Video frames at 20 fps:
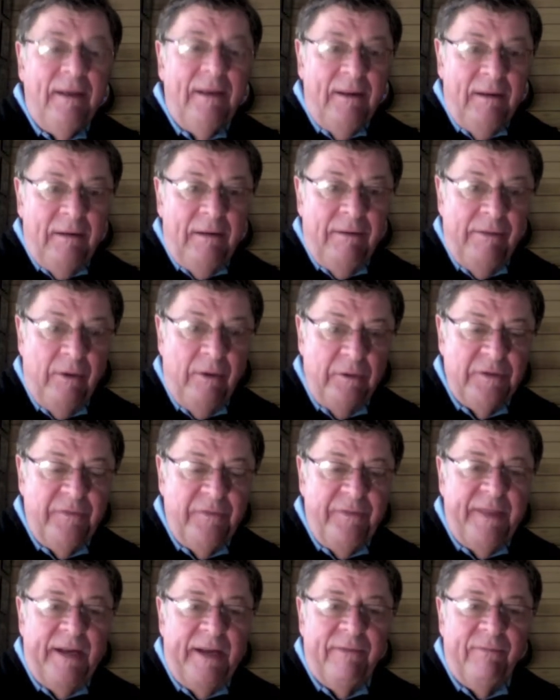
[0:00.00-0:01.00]
Those of
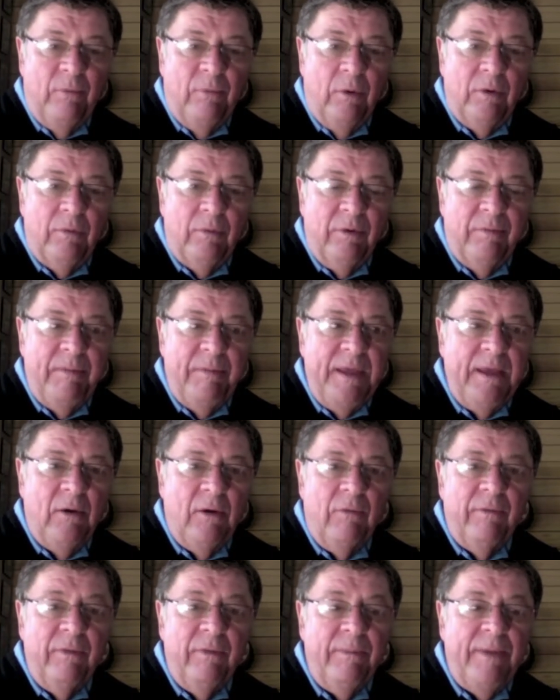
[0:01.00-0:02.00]
you that have worked with me
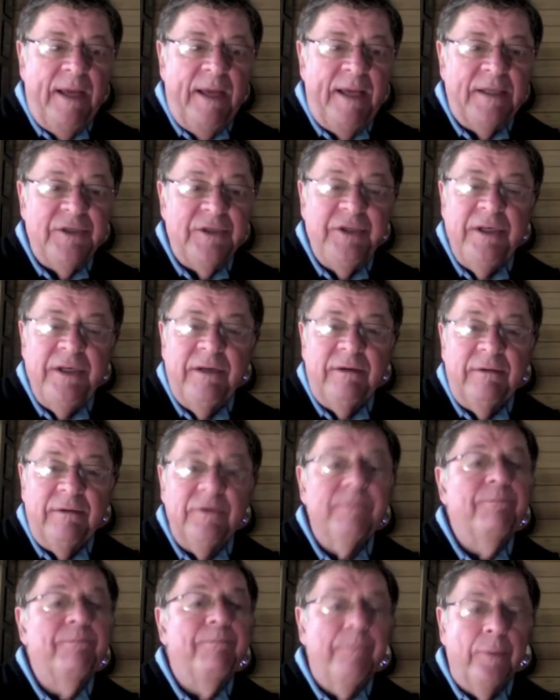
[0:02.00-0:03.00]
over the past
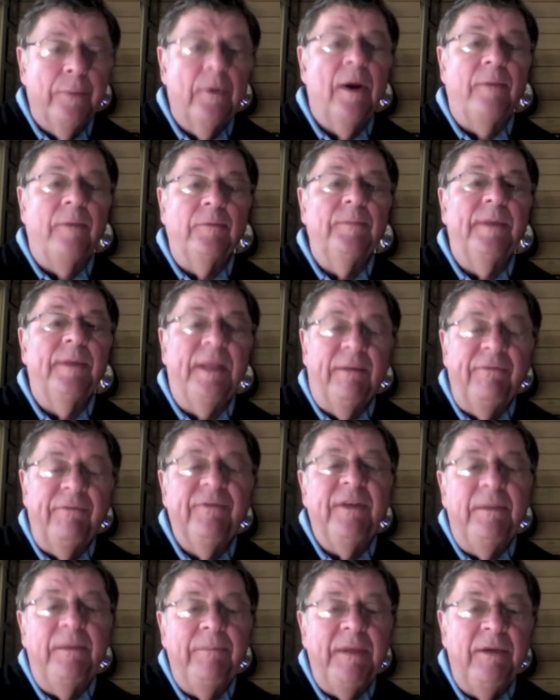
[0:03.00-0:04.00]
years probably have
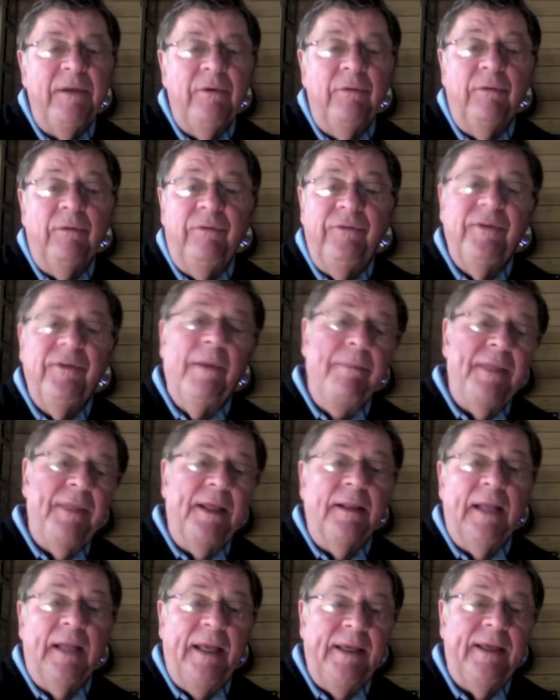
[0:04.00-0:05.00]
seen me do
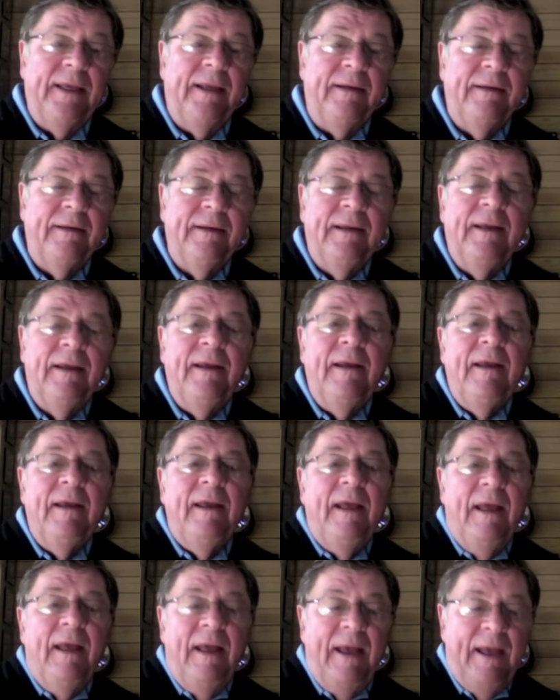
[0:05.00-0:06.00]
something like it.
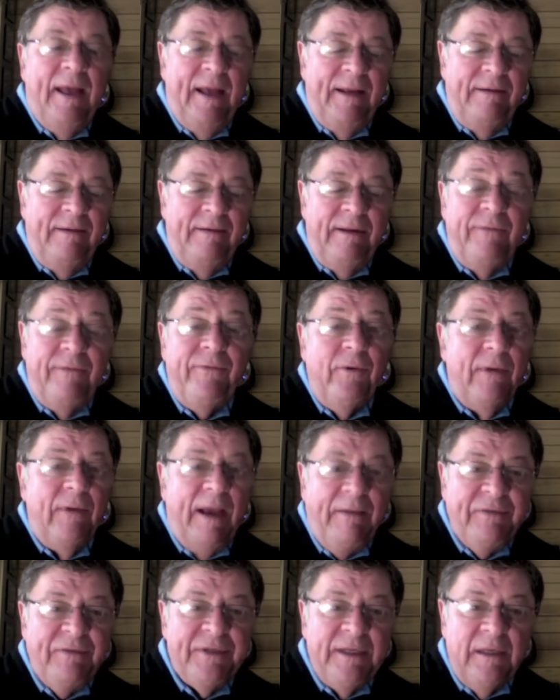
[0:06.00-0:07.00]
And if you
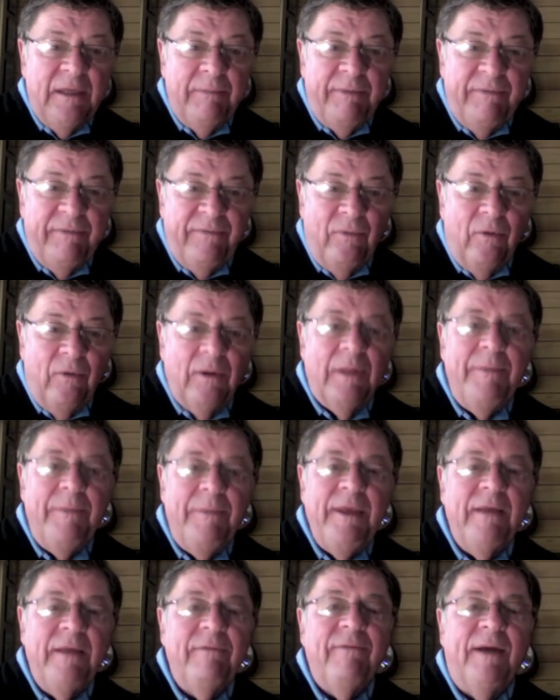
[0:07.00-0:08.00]
have seen it before, let
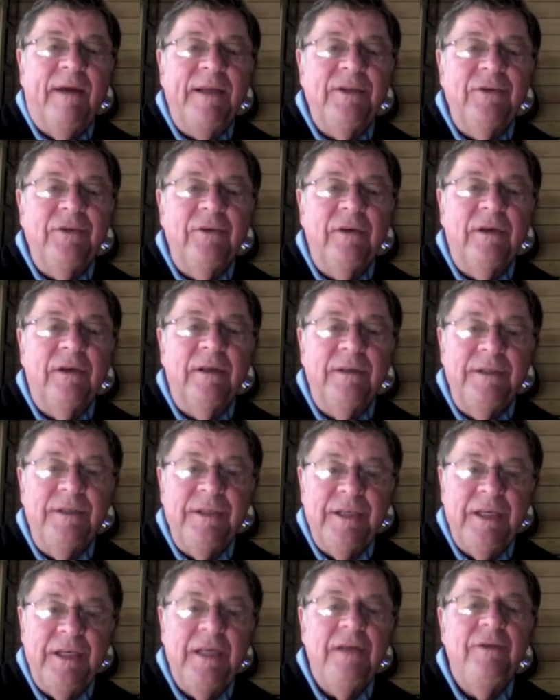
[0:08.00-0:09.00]
me invite you to
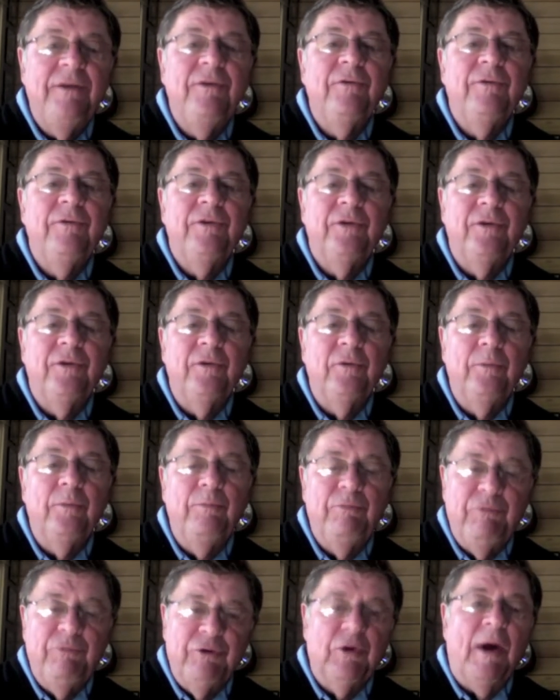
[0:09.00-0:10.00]
continue to
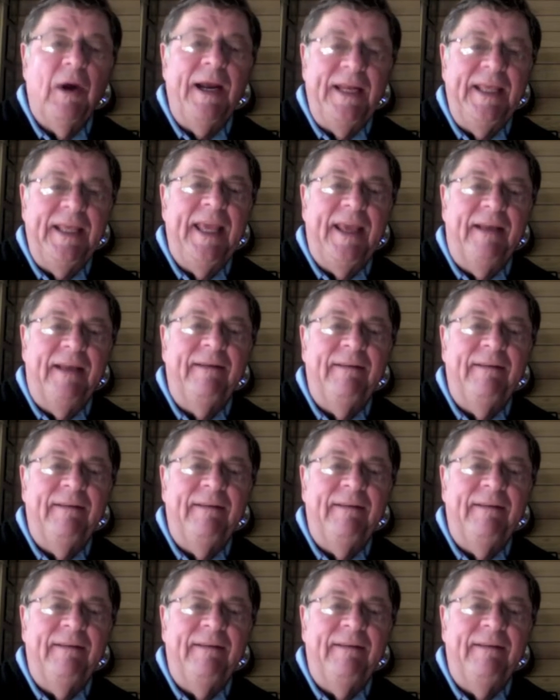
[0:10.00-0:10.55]
try it again.